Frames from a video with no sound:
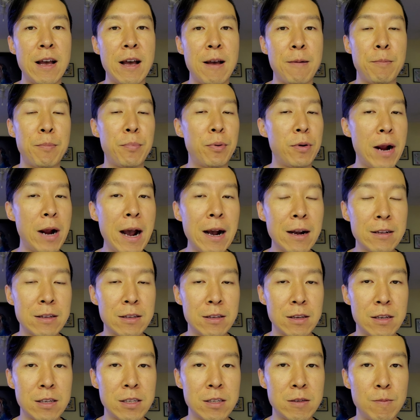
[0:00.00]
And
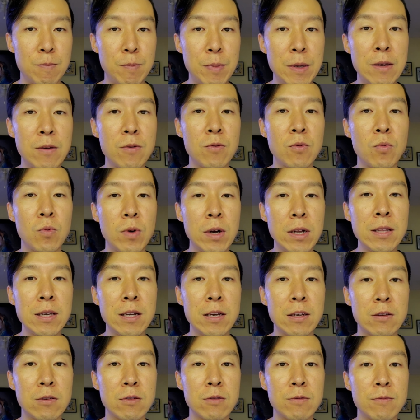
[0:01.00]
practice being
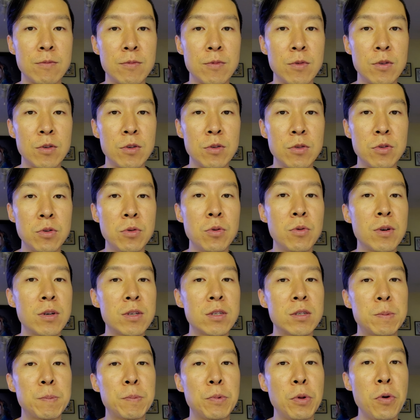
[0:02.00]
willing to
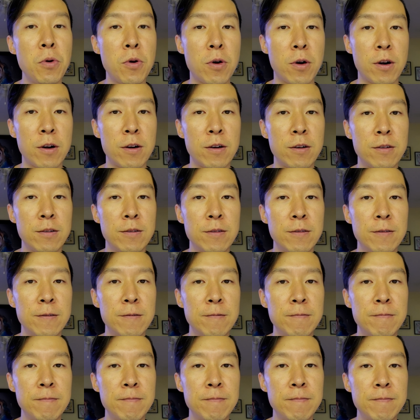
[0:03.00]
explore
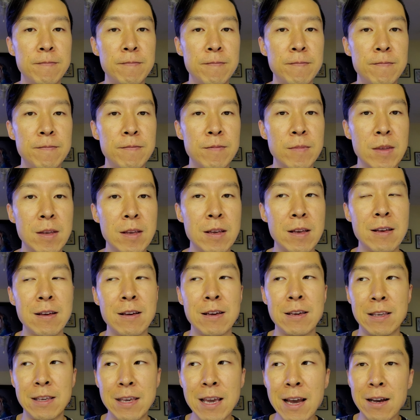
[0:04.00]

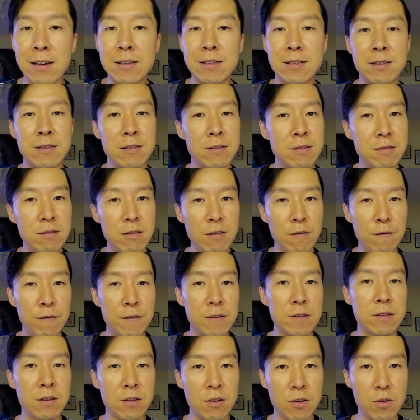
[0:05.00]
Yes, the
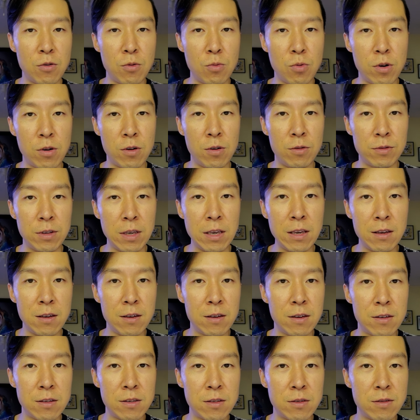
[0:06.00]
physical world
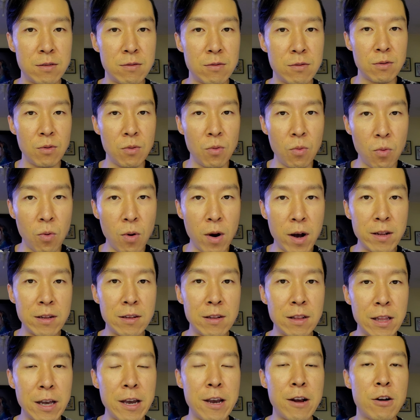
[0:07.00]
is one
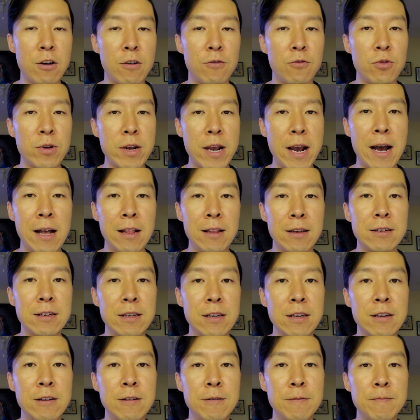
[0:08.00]
layer of
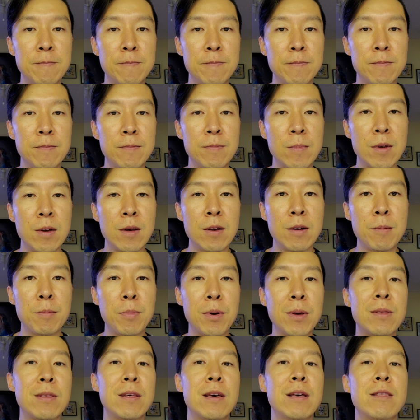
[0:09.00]
reality,
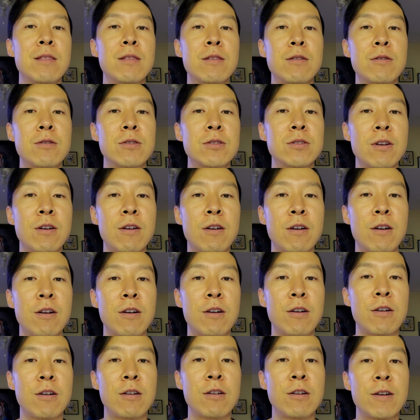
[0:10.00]
but then there's
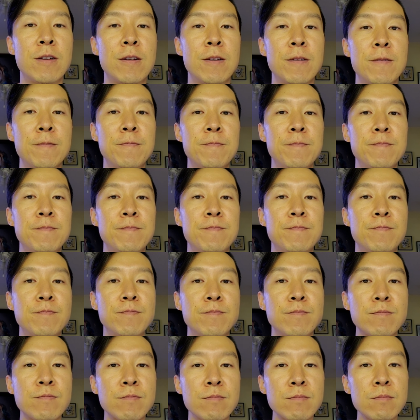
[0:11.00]
our
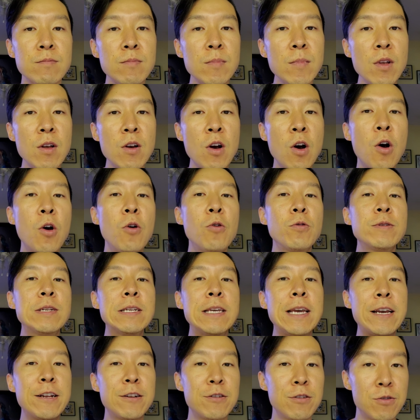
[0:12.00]
own
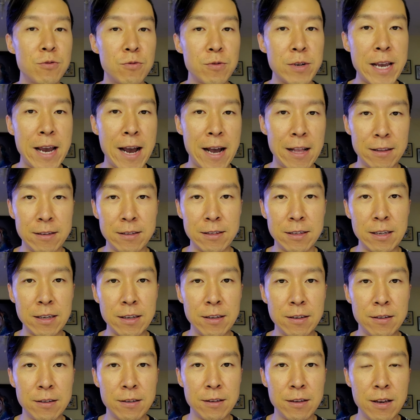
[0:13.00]
inner
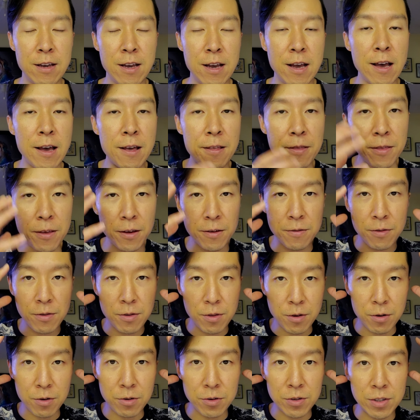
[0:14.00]
reality, and then
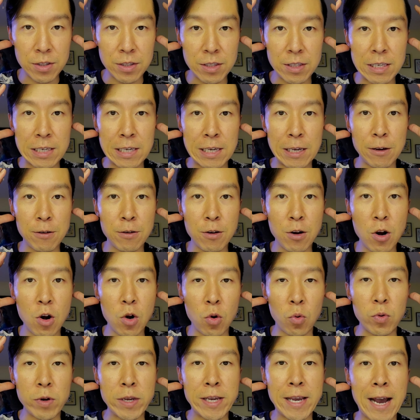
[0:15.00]
there's the
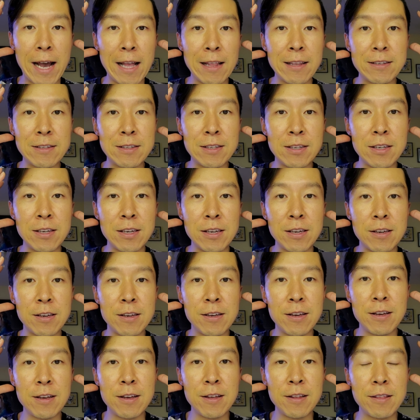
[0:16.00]
reality
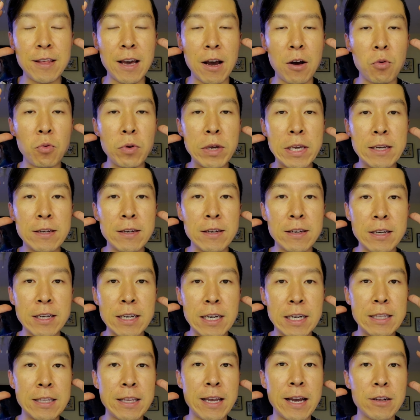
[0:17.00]
that we can
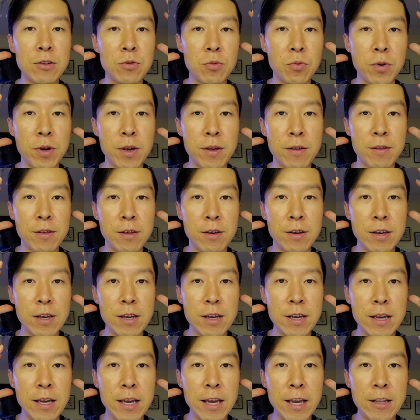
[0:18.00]
connect with
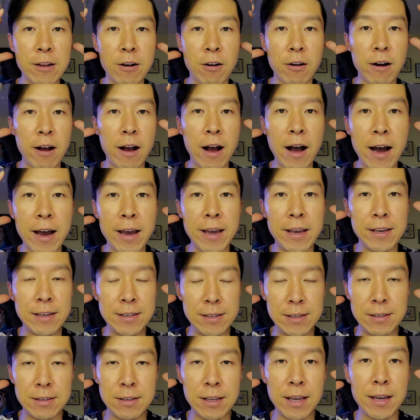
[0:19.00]
in our highest
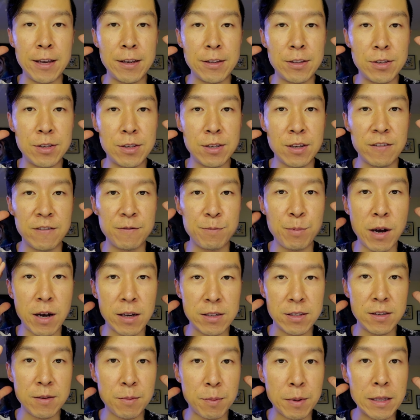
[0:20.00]
states of
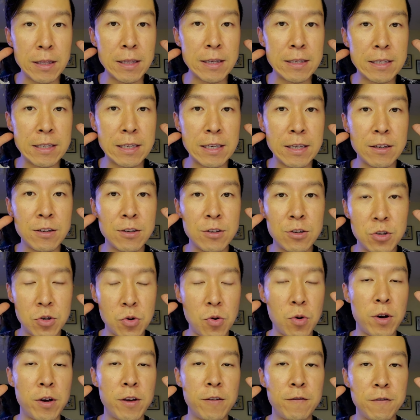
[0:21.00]
possibility,
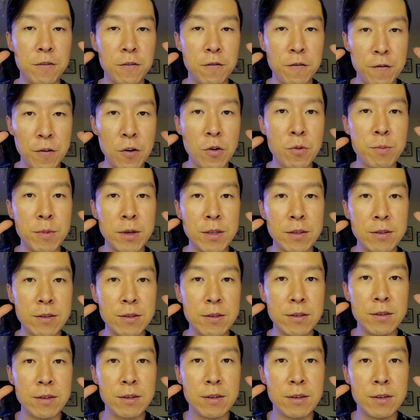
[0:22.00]
joy, fulfillment,